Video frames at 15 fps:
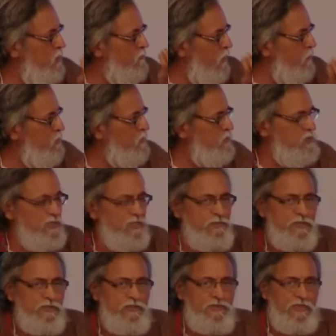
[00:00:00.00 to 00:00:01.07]
of opportunity
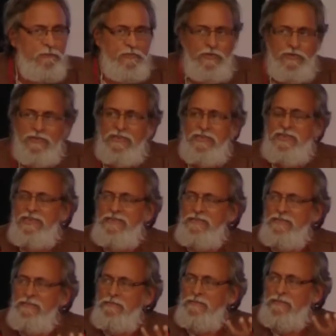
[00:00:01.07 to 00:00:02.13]
which would support
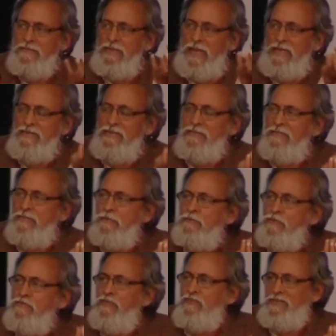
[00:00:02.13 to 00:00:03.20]
the idea that the
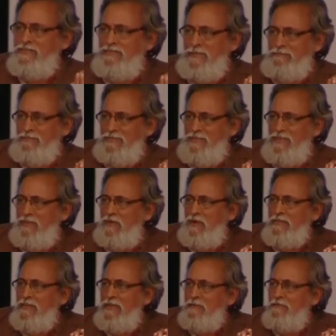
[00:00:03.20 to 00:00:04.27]
proof of concept, they are
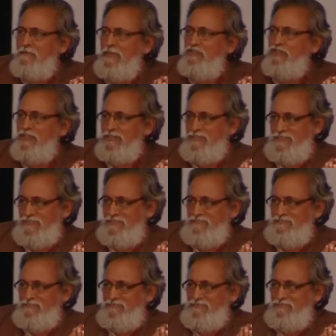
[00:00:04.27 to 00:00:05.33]
not yet ventures.
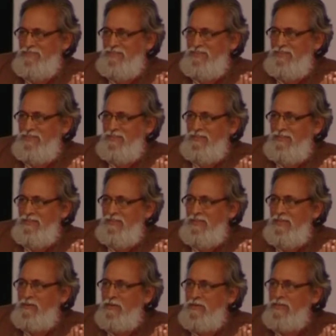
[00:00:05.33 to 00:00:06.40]

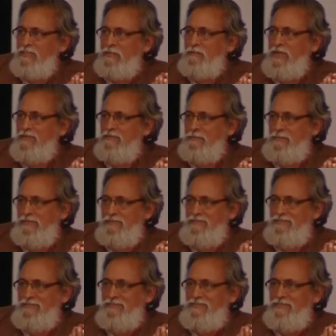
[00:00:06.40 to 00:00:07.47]
They are not enterpriseable.
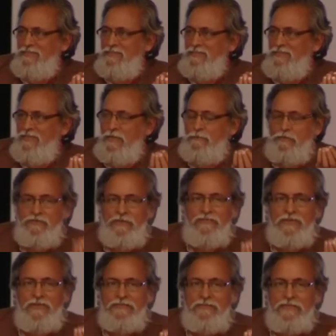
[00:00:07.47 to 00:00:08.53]
They are proof
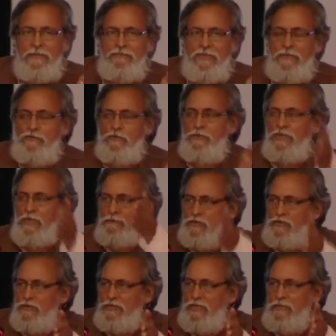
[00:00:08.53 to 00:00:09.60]
of concept. They have to become
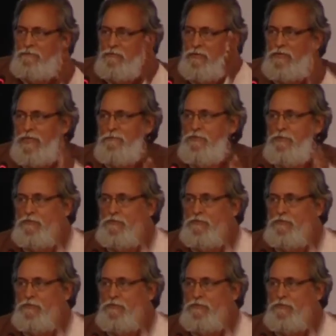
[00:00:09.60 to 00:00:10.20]
prototype, prototype to